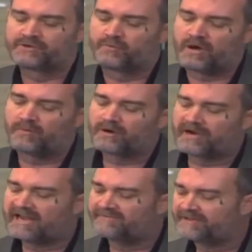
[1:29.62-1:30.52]
So while
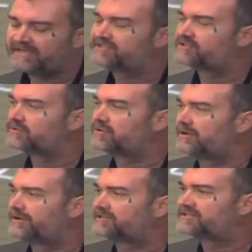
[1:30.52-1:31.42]
we're having these
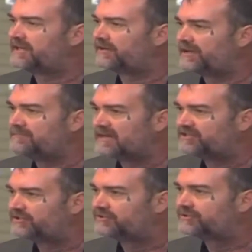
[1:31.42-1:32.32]
so-called austerity
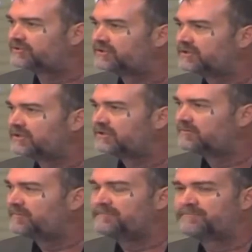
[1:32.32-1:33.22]
measures
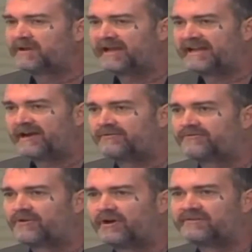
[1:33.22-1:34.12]
being played out
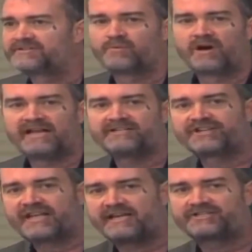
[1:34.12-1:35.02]
in front of us, while
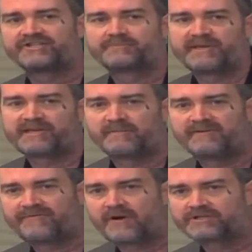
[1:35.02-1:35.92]
education is
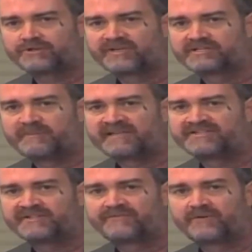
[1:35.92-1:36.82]
becoming far too
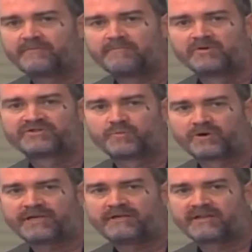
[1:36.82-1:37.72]
expensive for most
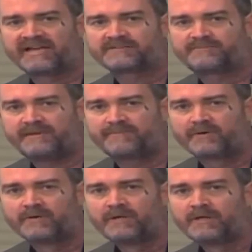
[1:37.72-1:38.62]
working class
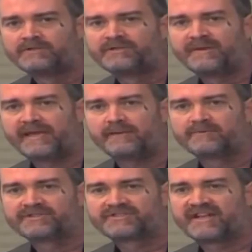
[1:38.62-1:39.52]
people to be
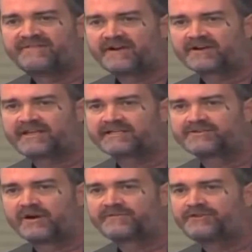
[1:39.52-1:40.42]
able to send their
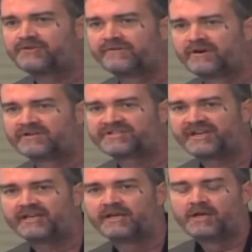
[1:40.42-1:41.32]
kids off to
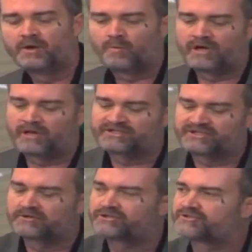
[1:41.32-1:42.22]
university, while our
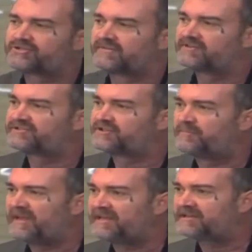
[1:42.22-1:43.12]
social services
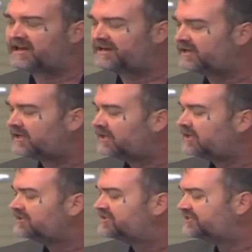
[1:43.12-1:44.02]
are being cut,
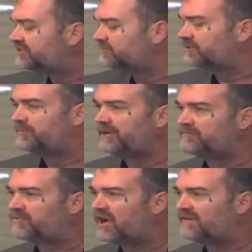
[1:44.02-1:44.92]
systems are
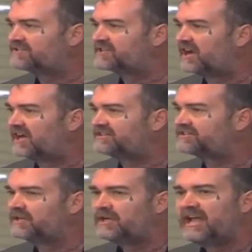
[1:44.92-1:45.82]
being
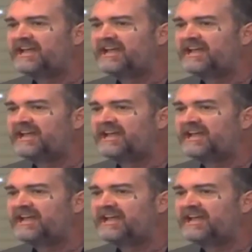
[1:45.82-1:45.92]
privatized,